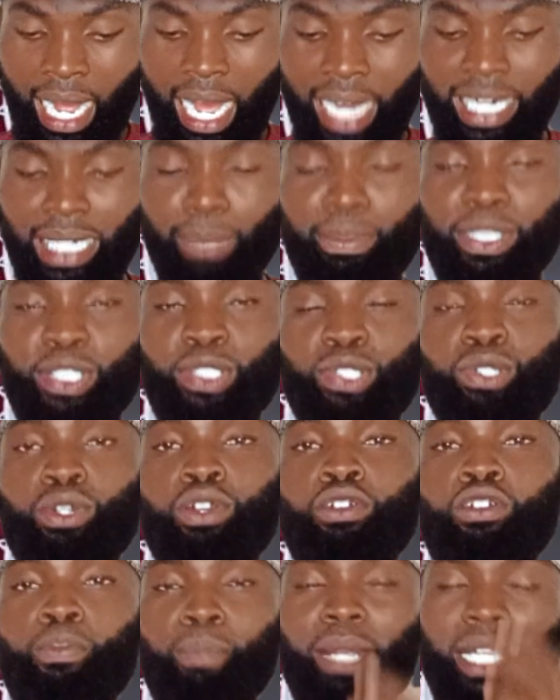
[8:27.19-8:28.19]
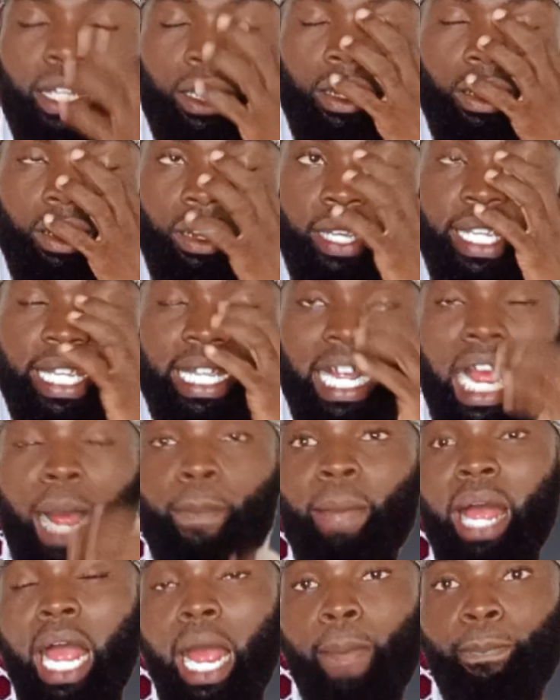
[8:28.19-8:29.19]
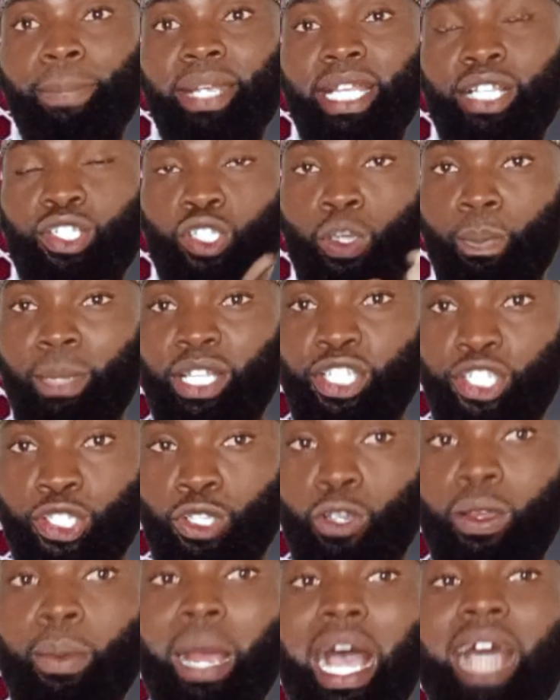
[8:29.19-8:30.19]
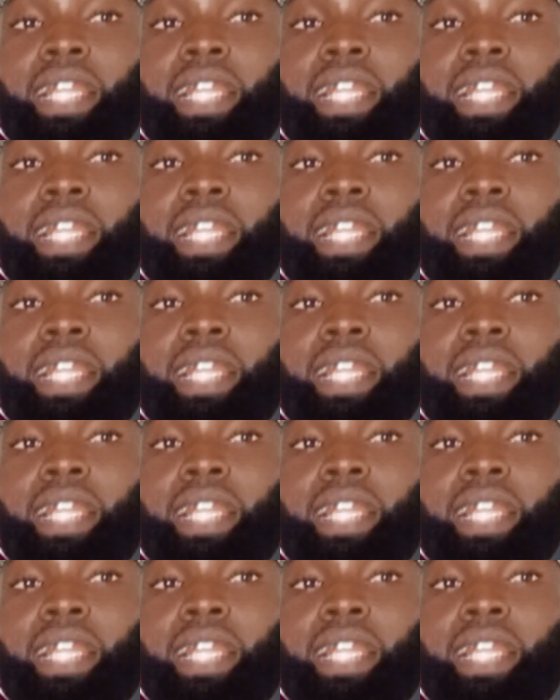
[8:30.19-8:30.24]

Ana masrurun bi liqa'ik. I'm happy to meet you.